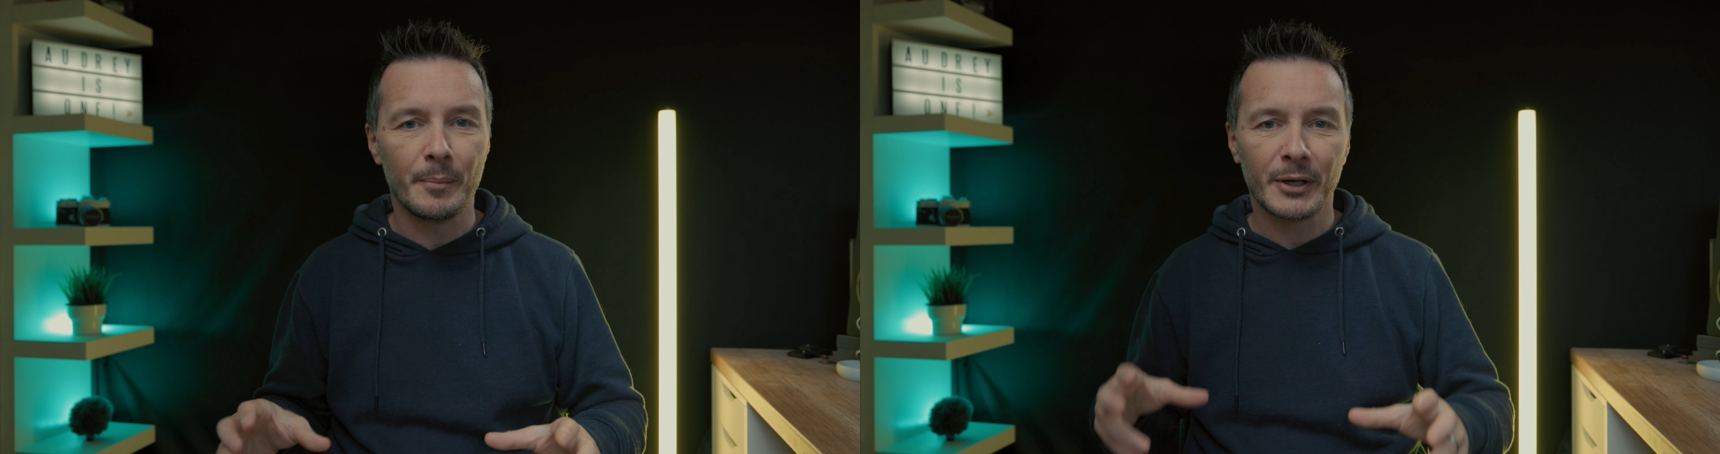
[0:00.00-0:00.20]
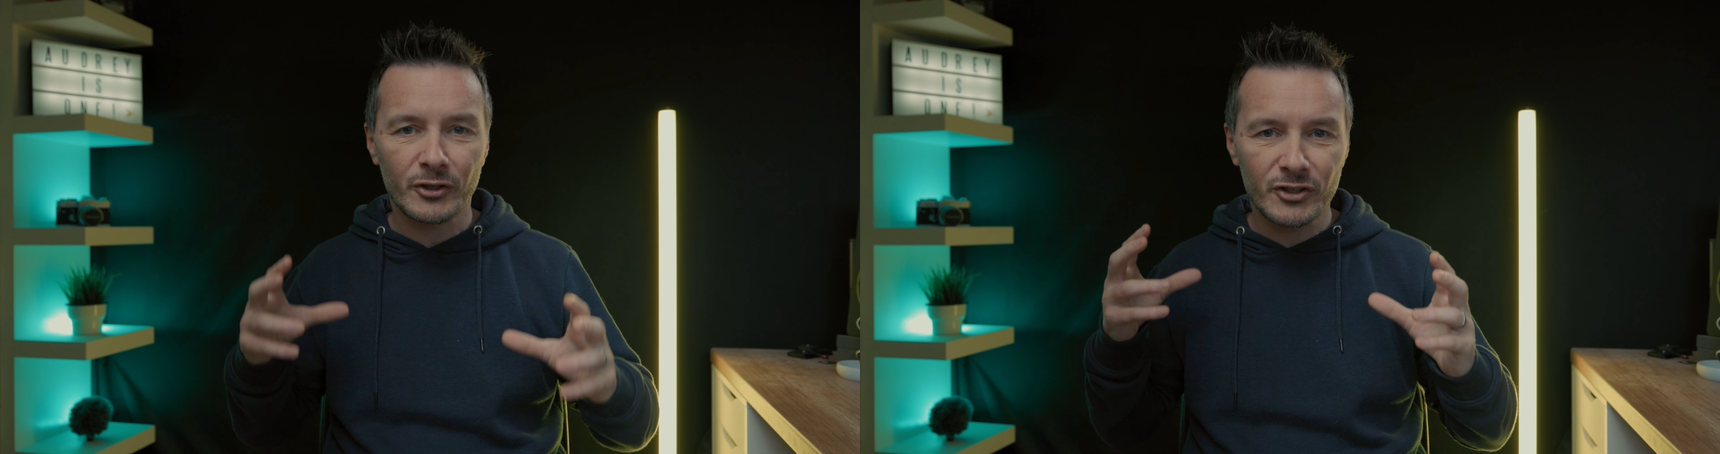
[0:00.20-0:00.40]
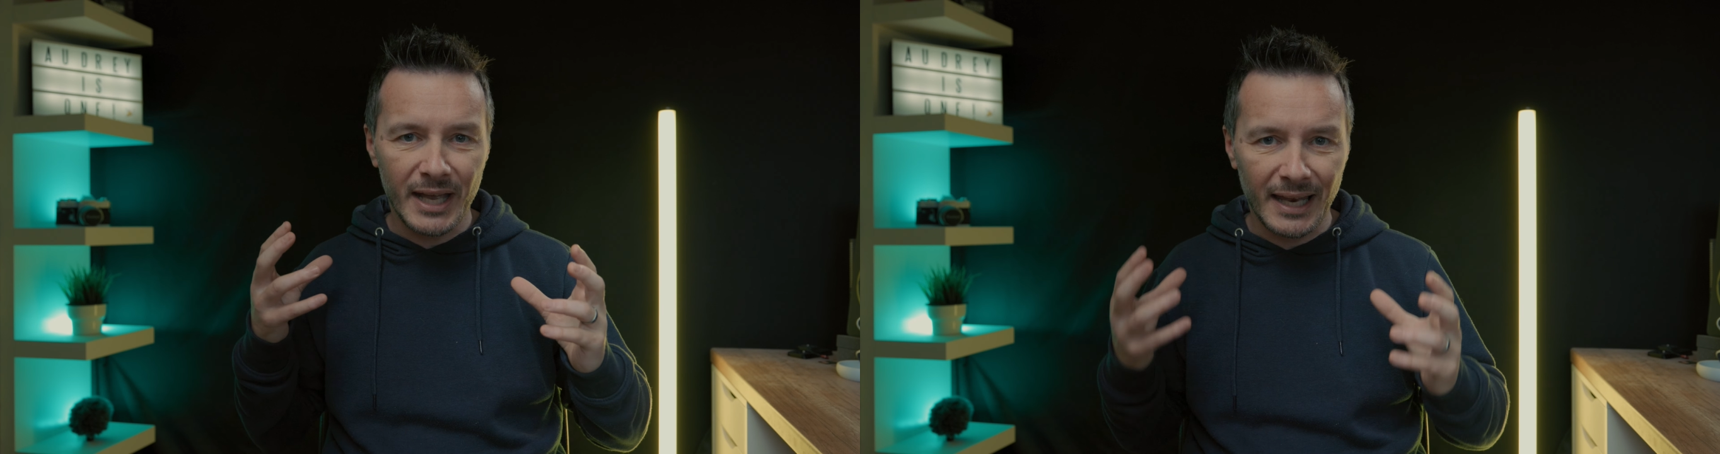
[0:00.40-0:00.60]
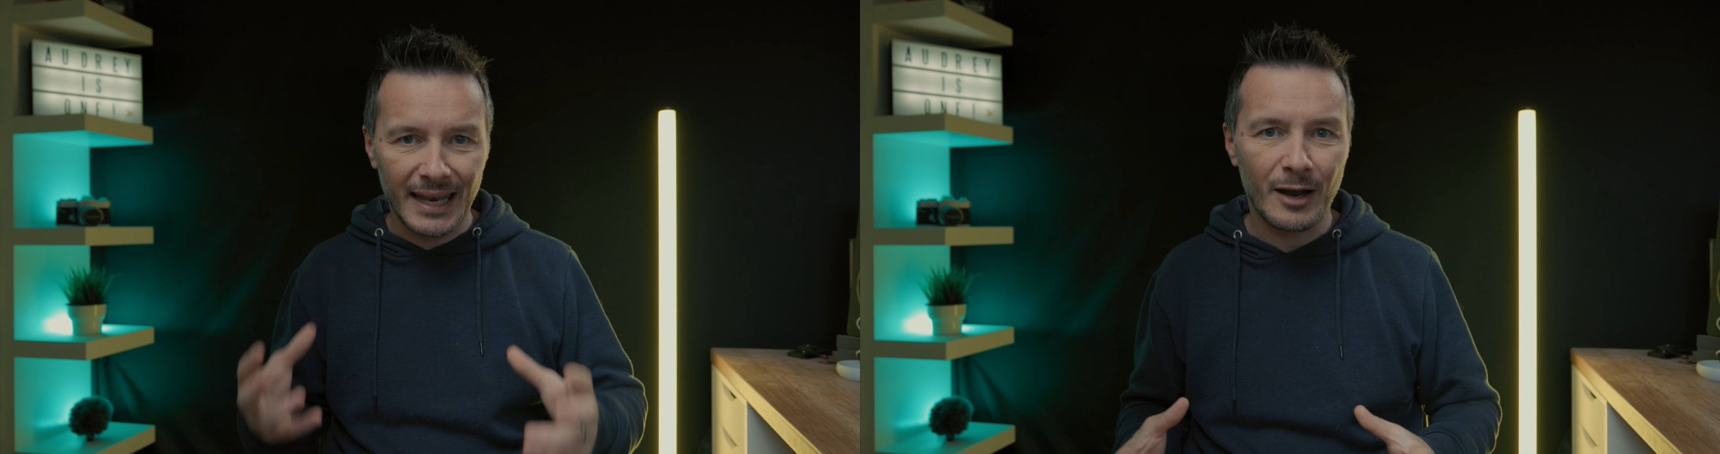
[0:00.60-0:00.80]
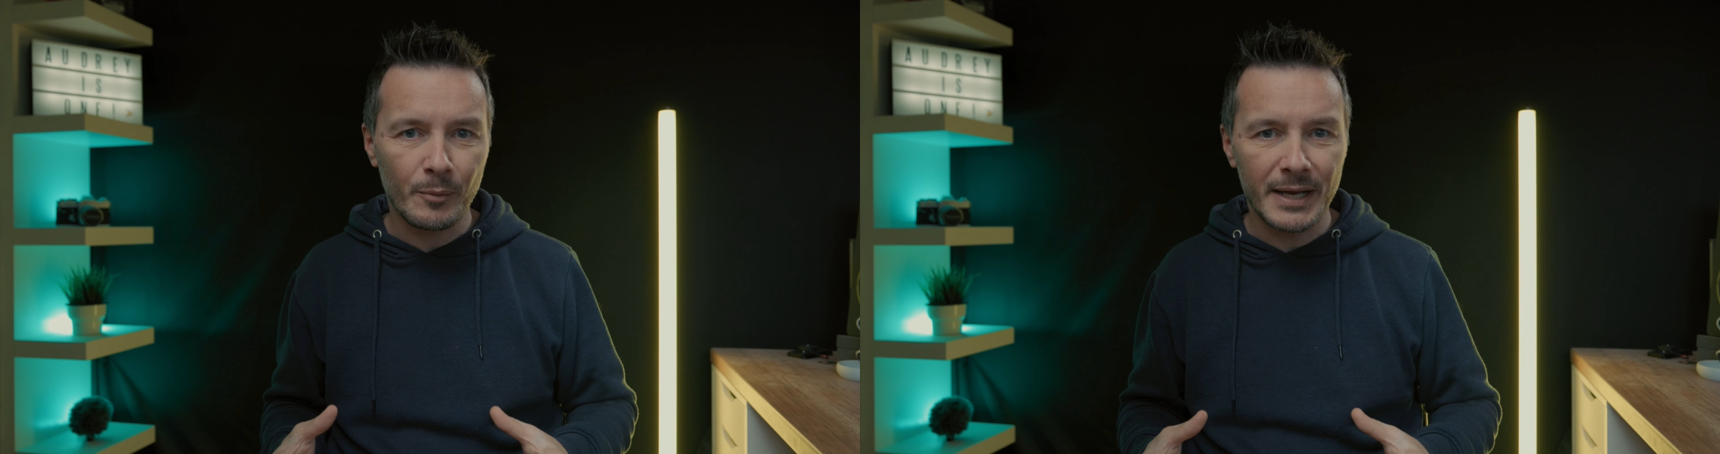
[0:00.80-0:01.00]
because they
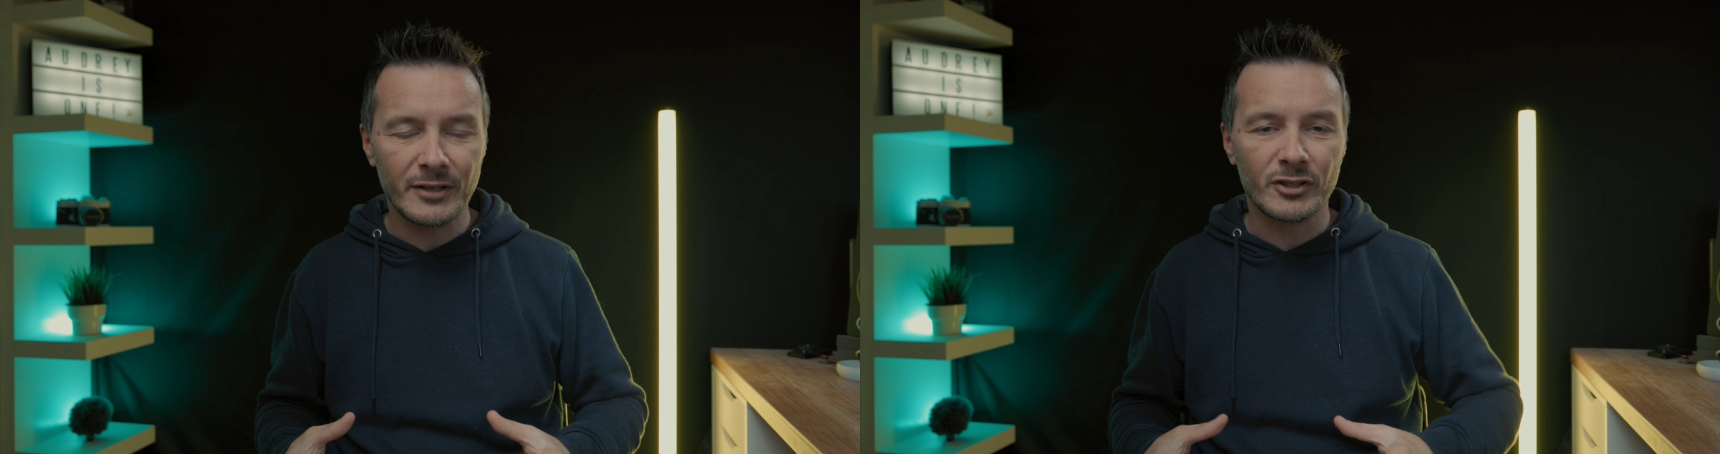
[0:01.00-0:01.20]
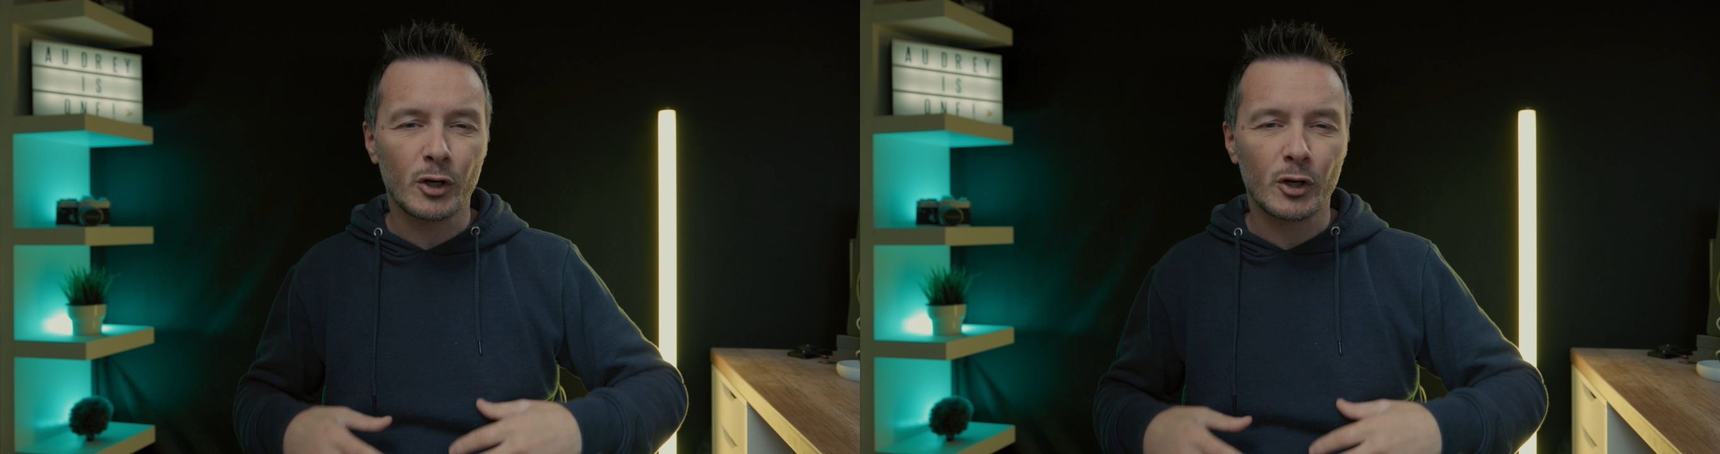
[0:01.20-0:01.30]
allow me to